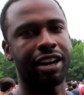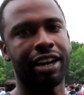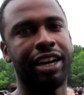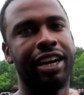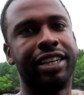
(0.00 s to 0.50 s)

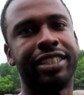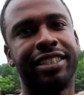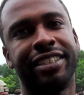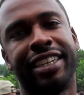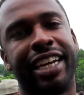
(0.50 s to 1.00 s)
Car Guys.
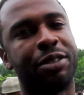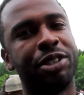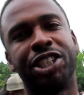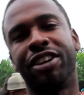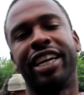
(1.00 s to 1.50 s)
Guys, we're
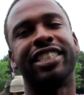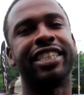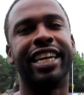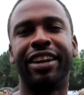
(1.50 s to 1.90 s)
showcasing